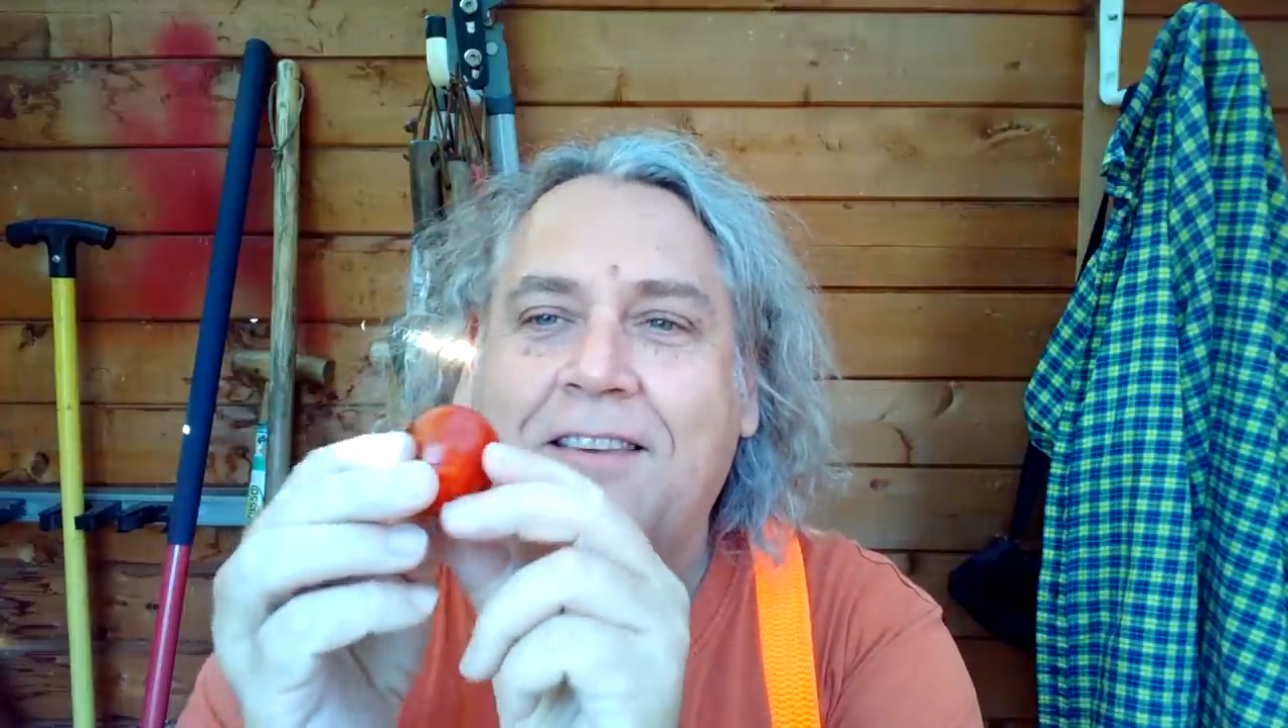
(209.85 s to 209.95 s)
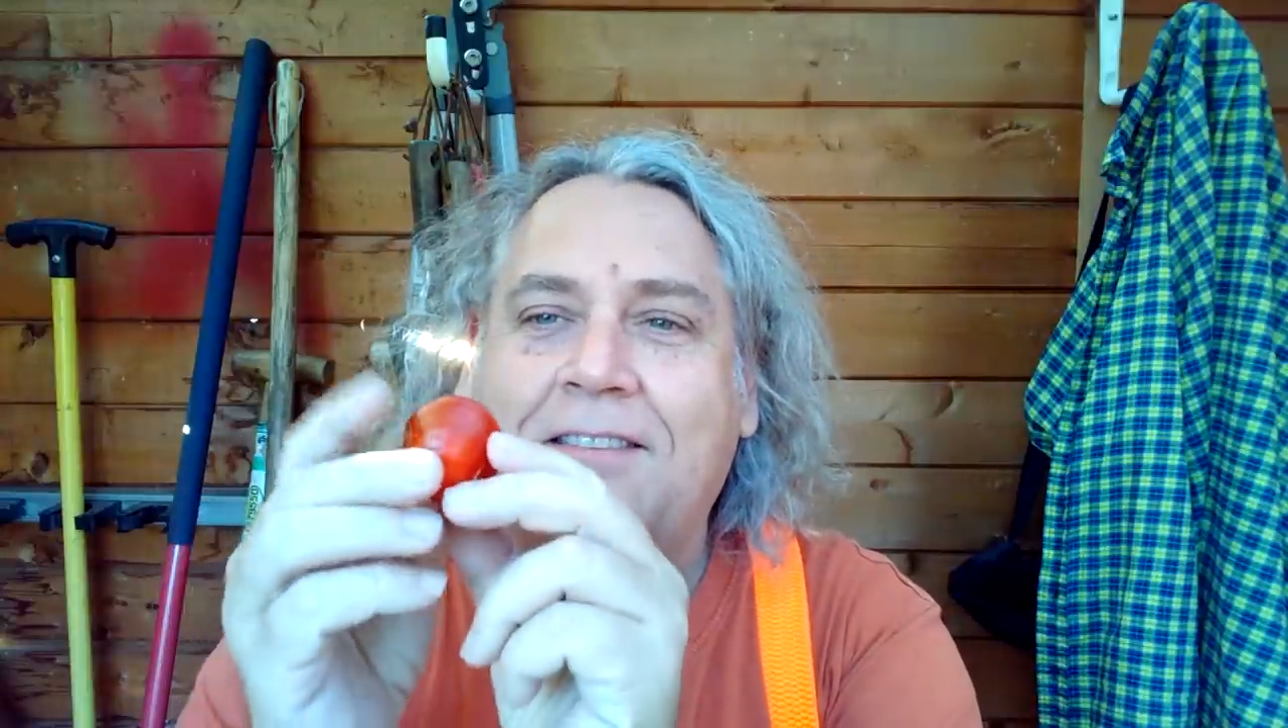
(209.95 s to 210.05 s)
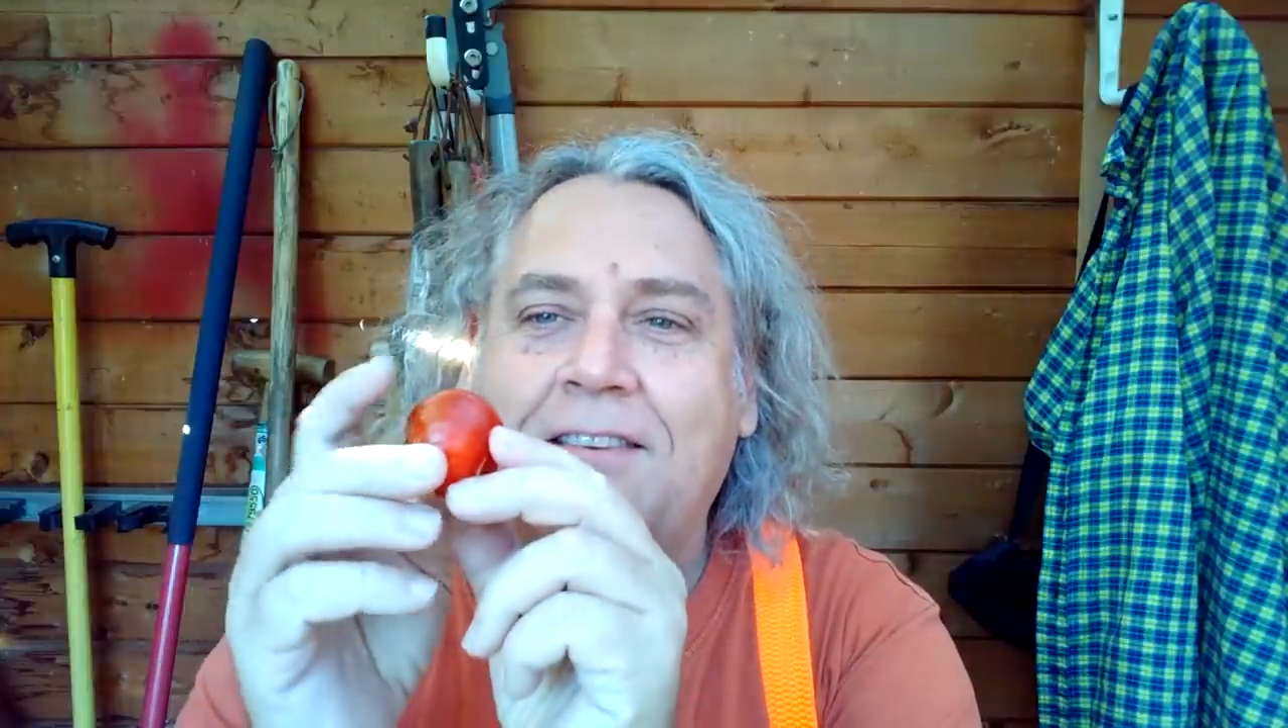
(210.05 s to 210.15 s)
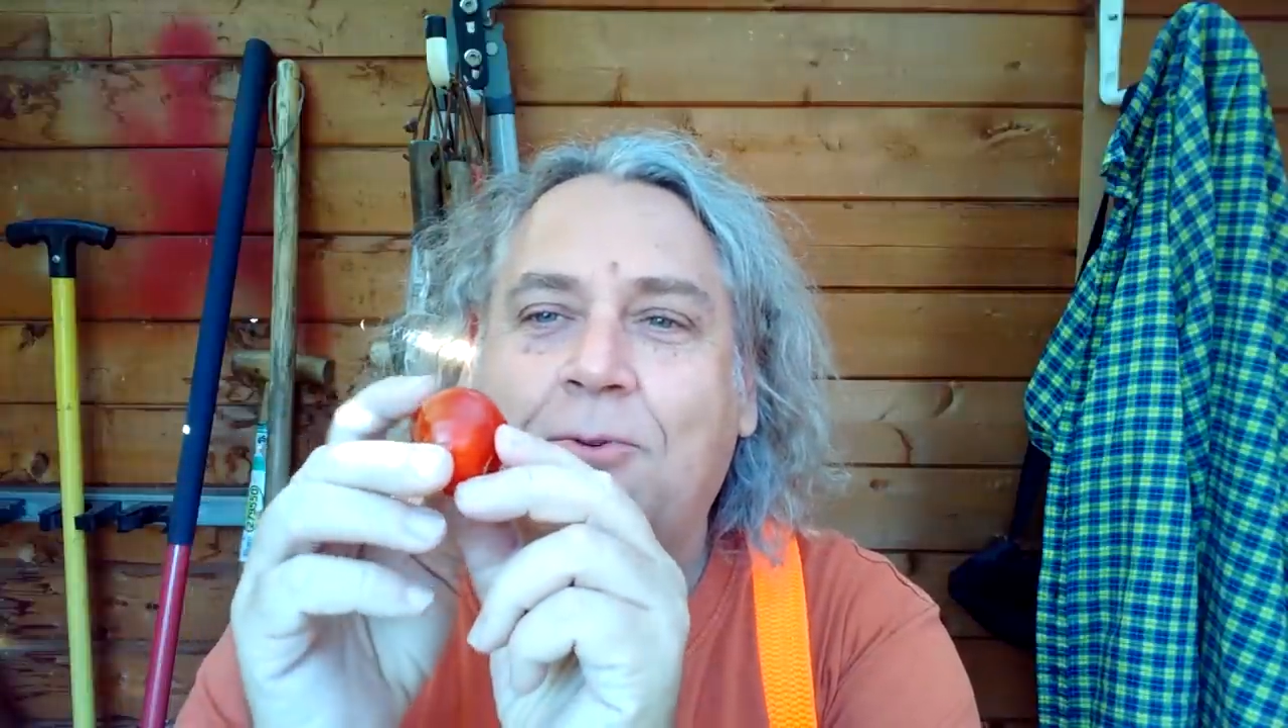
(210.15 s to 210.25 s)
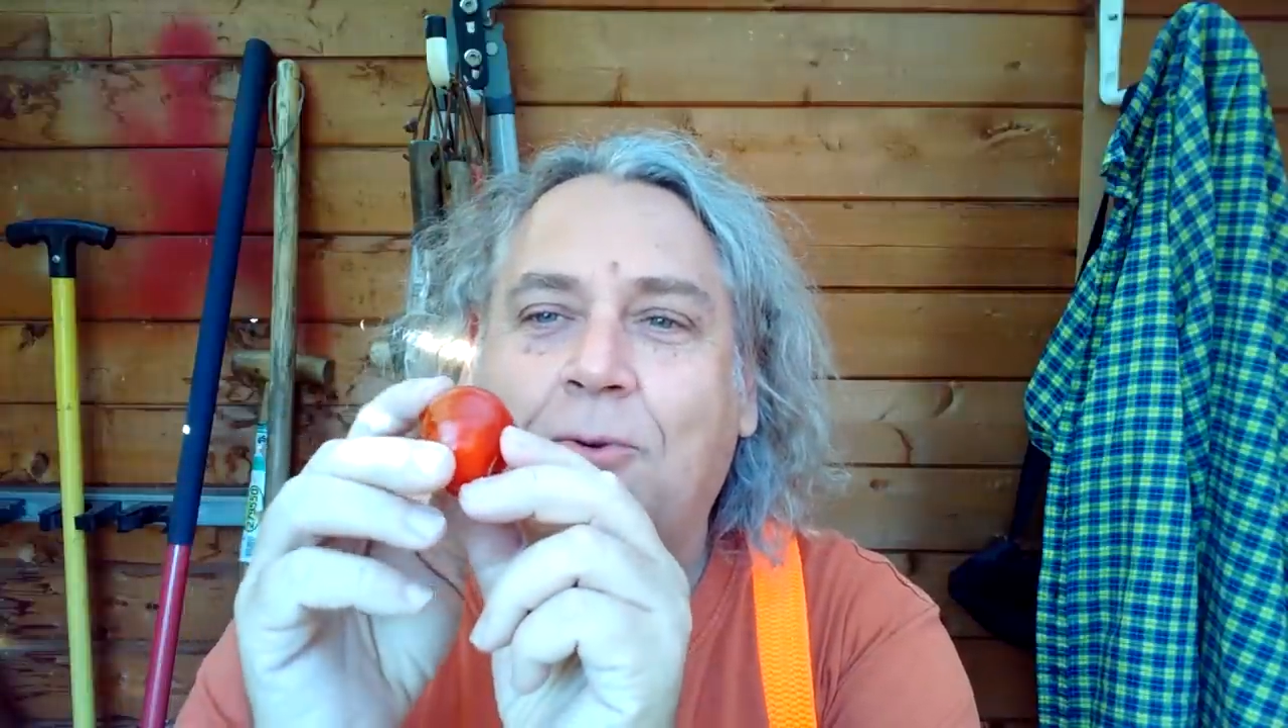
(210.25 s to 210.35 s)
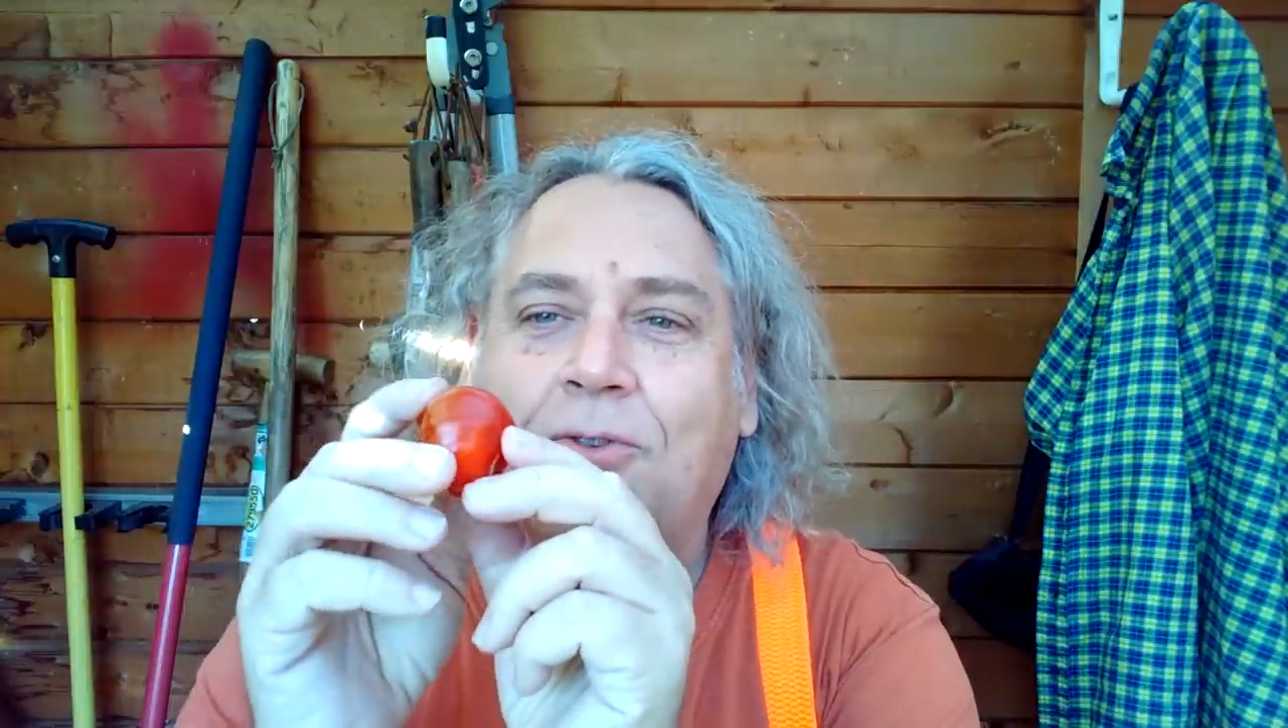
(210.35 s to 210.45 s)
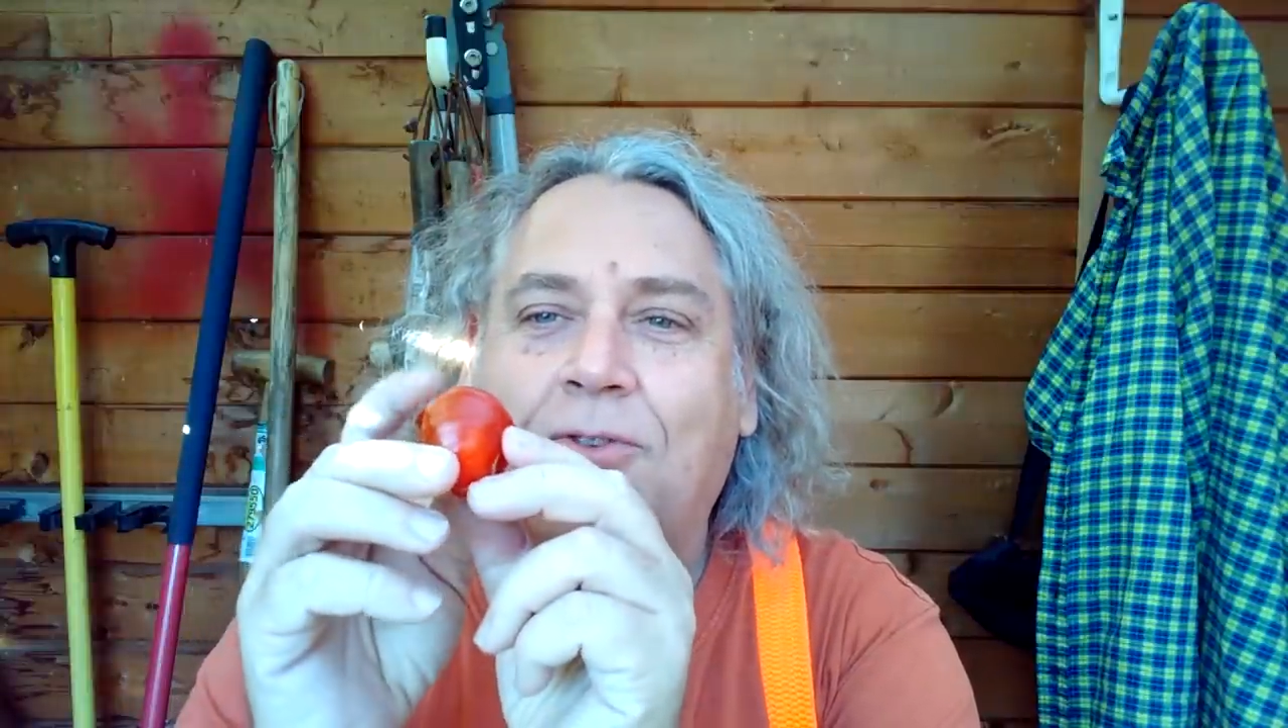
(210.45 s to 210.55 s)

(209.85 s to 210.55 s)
This is all